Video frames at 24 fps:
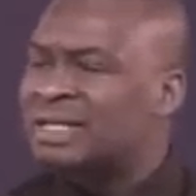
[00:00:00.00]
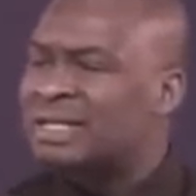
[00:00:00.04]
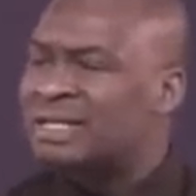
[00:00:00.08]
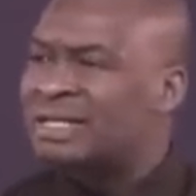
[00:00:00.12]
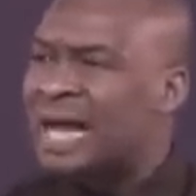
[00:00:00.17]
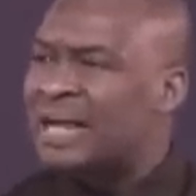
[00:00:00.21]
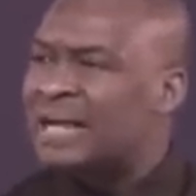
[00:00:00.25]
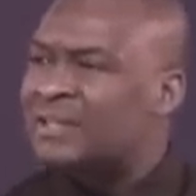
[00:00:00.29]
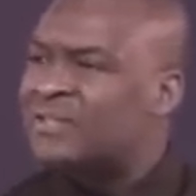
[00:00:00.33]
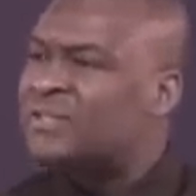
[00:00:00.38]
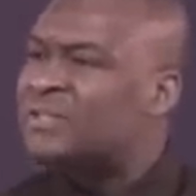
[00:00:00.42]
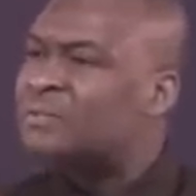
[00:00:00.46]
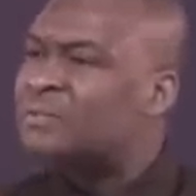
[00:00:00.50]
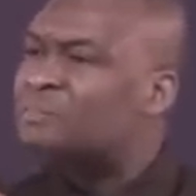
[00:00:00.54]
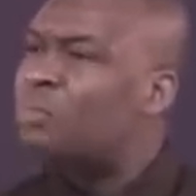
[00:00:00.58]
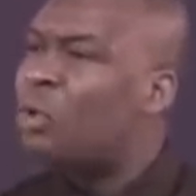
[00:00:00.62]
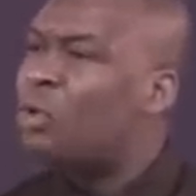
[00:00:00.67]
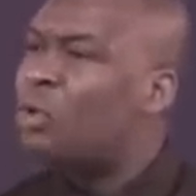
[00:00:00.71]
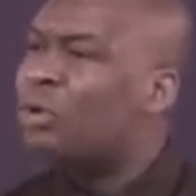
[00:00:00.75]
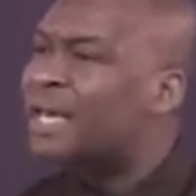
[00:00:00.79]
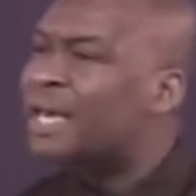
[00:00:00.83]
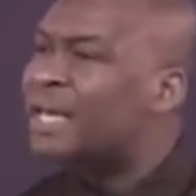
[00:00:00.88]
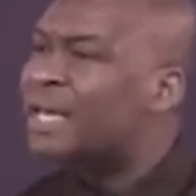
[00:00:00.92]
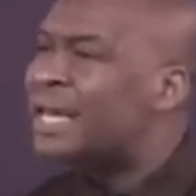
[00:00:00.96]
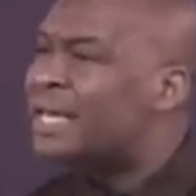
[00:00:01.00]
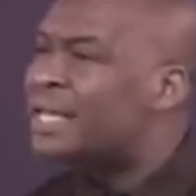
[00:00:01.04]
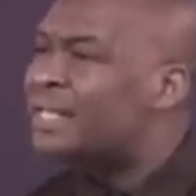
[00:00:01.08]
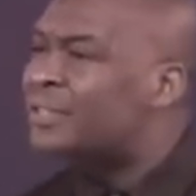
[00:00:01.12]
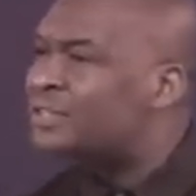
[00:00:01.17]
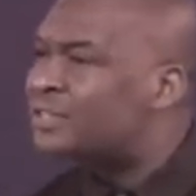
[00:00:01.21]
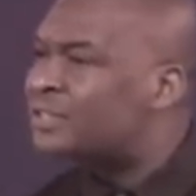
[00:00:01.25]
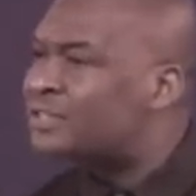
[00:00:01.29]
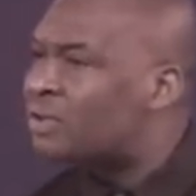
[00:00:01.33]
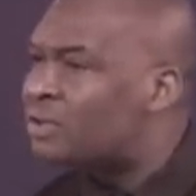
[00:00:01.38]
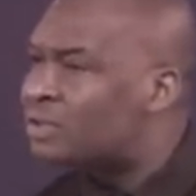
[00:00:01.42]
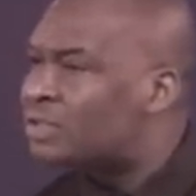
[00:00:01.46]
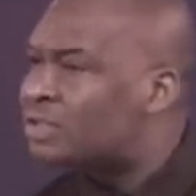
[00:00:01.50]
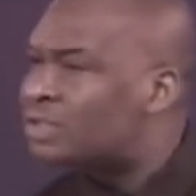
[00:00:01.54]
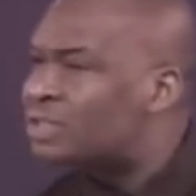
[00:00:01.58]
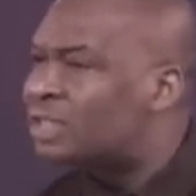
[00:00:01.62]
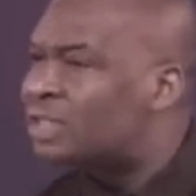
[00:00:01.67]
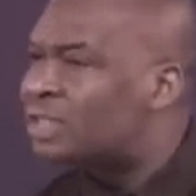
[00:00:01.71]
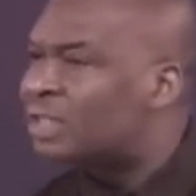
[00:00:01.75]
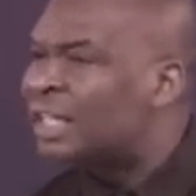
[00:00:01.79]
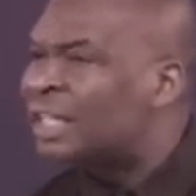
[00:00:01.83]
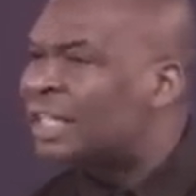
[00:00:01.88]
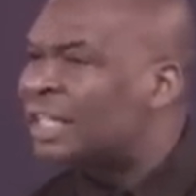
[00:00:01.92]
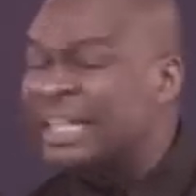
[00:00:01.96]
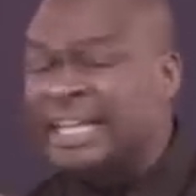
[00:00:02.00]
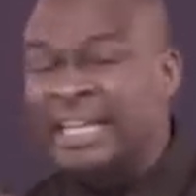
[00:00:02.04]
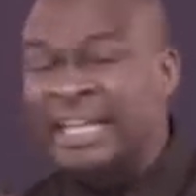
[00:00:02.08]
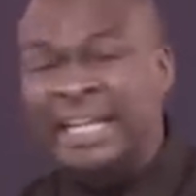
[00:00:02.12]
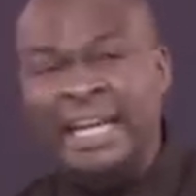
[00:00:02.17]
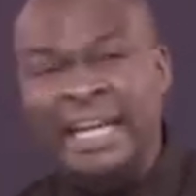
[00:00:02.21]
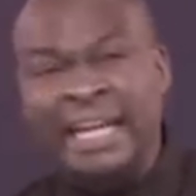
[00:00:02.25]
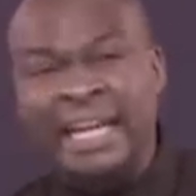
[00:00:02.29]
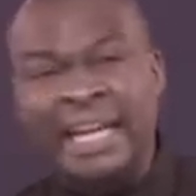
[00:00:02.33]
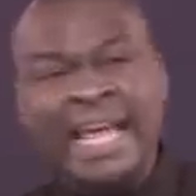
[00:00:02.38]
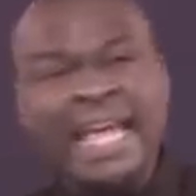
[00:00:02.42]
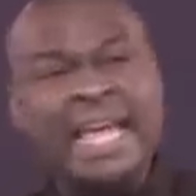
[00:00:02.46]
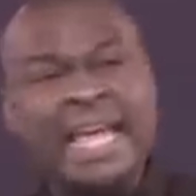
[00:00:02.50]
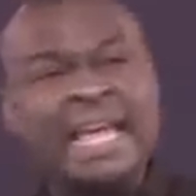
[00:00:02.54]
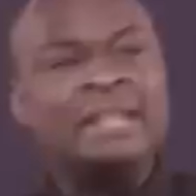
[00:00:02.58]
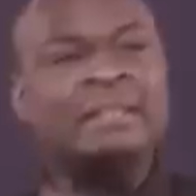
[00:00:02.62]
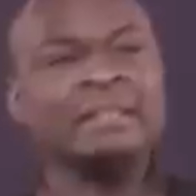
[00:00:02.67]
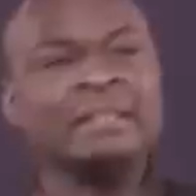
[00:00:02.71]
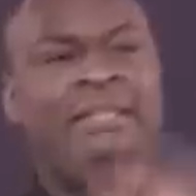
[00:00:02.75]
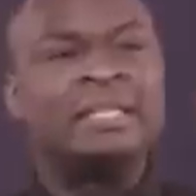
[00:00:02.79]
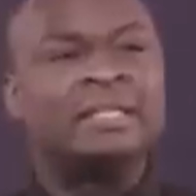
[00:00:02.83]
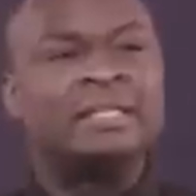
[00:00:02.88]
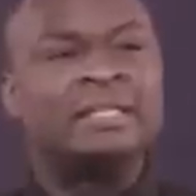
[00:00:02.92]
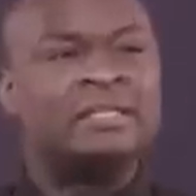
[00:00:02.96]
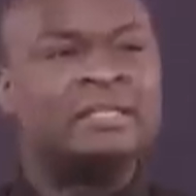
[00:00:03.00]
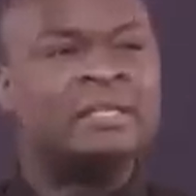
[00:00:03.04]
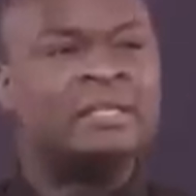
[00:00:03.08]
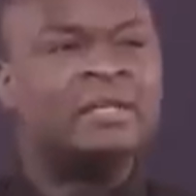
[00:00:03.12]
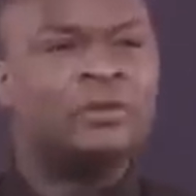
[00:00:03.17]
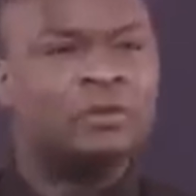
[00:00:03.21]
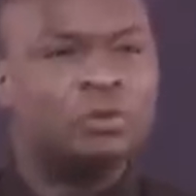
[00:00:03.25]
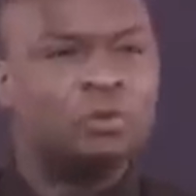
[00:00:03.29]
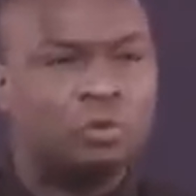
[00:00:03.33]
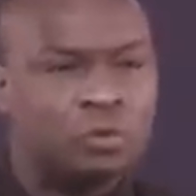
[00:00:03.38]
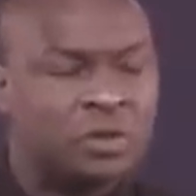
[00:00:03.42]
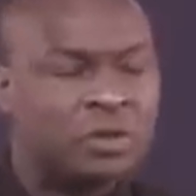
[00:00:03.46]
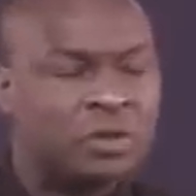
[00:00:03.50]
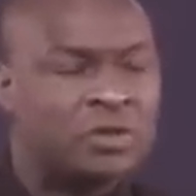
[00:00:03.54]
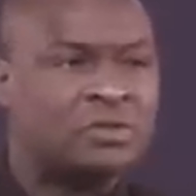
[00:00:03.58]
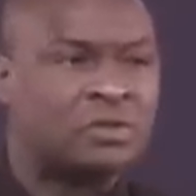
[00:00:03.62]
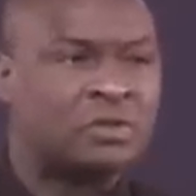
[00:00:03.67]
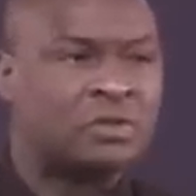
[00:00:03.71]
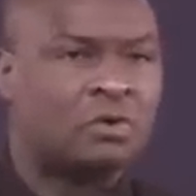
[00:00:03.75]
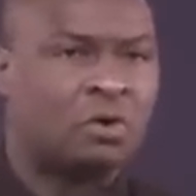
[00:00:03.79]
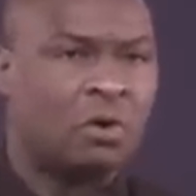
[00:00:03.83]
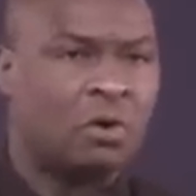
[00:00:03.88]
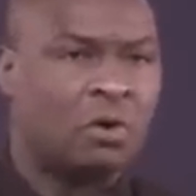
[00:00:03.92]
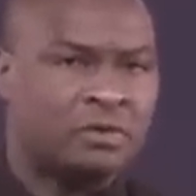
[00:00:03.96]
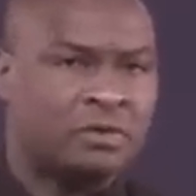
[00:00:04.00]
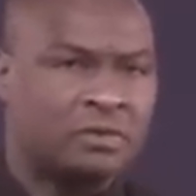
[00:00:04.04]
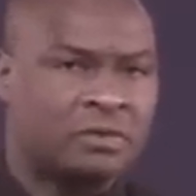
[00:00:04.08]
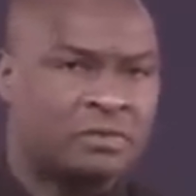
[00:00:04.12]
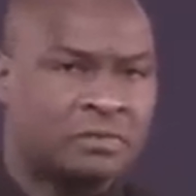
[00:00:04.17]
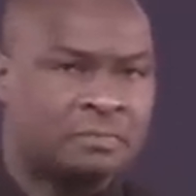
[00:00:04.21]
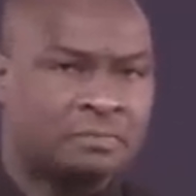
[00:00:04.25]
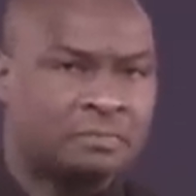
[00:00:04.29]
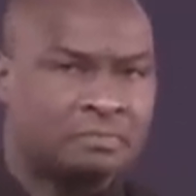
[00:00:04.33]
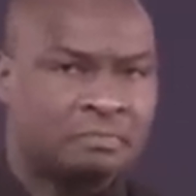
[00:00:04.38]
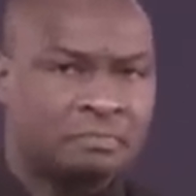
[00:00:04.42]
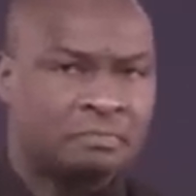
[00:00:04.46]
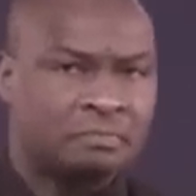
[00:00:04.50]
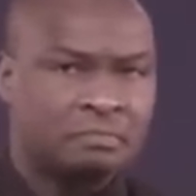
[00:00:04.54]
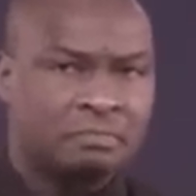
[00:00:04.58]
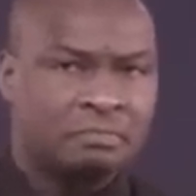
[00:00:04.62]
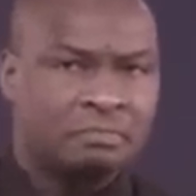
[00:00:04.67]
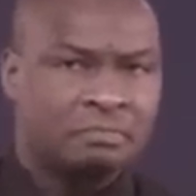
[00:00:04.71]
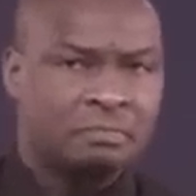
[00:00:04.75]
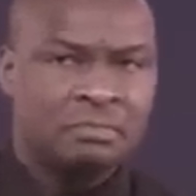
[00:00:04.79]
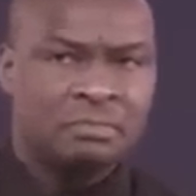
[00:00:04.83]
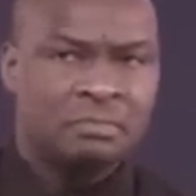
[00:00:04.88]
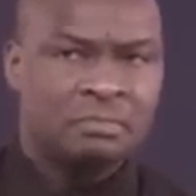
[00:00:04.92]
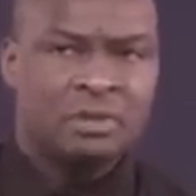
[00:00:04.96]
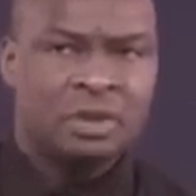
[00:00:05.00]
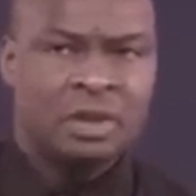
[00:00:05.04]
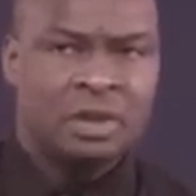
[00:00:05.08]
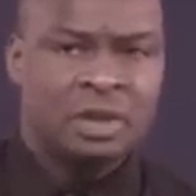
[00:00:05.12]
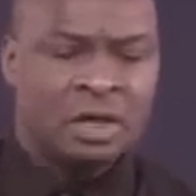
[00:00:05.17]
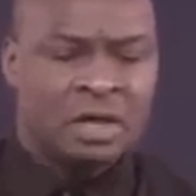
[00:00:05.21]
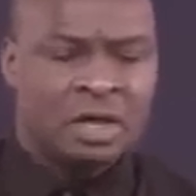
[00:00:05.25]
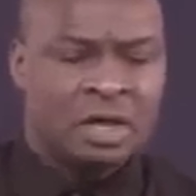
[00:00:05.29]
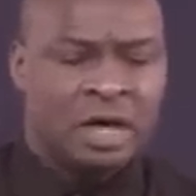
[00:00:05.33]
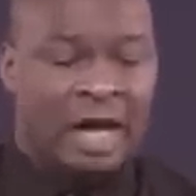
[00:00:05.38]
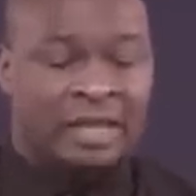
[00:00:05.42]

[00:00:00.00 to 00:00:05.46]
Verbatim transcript: that spoke against us, he nailed it to his cross. I